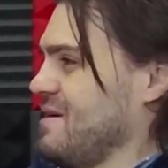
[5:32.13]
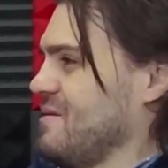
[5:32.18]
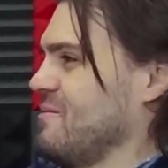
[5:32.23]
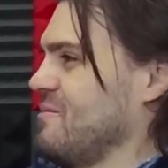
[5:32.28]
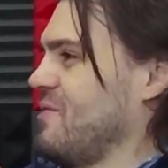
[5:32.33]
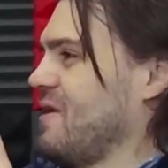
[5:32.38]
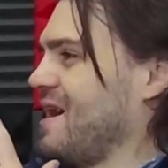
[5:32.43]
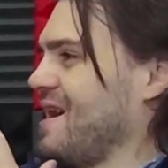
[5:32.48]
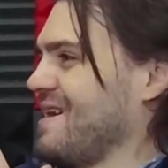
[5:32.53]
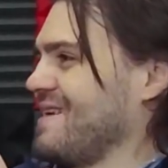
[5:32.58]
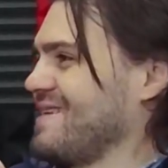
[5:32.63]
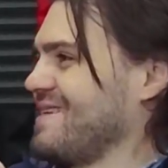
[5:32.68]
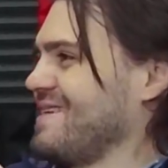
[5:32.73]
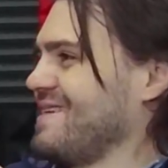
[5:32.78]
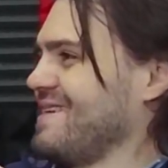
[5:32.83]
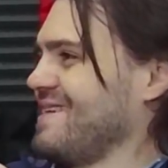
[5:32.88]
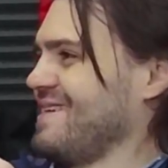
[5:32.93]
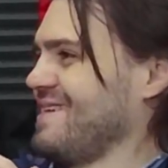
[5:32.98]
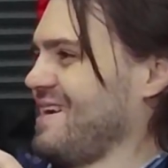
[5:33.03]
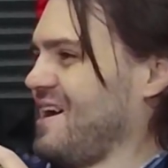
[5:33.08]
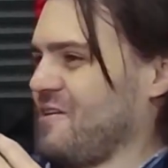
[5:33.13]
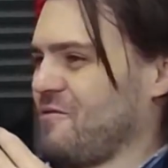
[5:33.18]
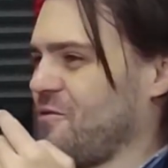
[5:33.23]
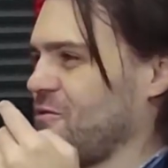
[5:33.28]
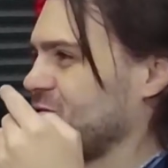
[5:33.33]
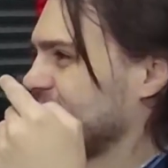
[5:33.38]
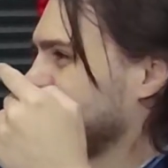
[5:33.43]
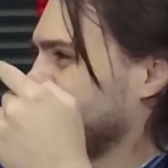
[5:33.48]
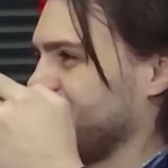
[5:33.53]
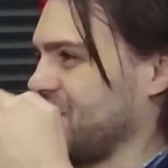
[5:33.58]
But
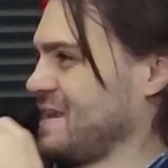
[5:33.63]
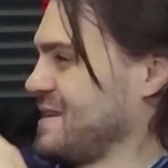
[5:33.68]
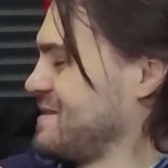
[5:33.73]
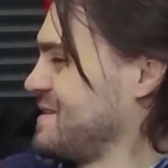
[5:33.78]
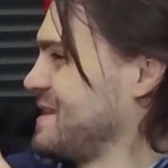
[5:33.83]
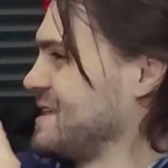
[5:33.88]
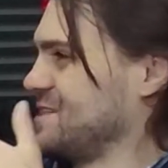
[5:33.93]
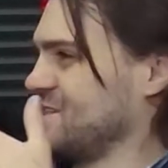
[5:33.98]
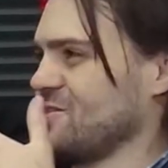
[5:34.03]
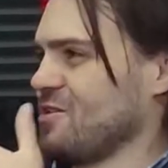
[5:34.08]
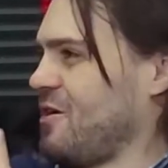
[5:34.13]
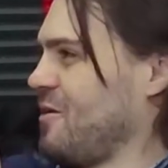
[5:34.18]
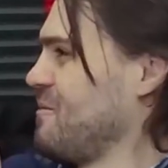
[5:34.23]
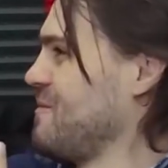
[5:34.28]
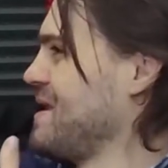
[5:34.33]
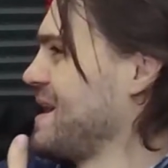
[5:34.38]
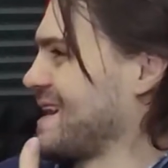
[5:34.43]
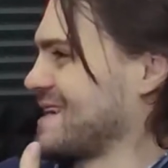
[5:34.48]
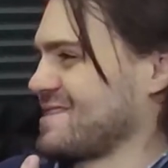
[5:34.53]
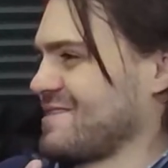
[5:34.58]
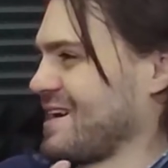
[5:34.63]
unfortunately, the two don't mix.